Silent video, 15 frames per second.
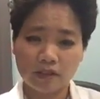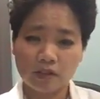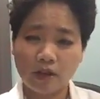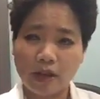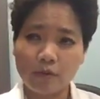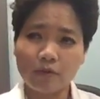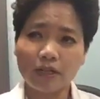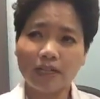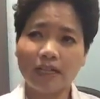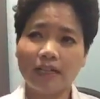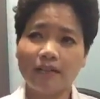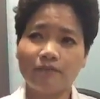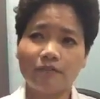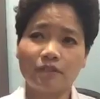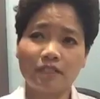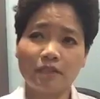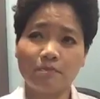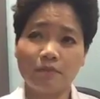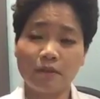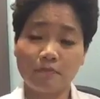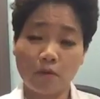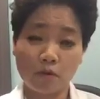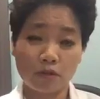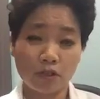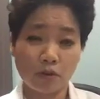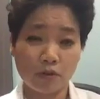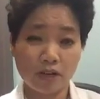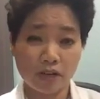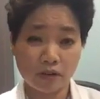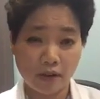I would love to see people
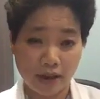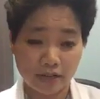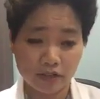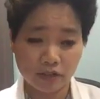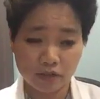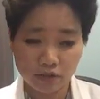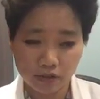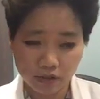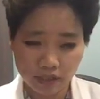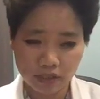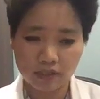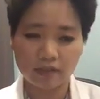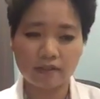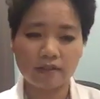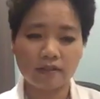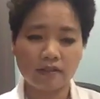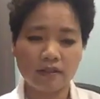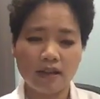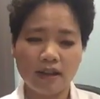showing gratitude to each other,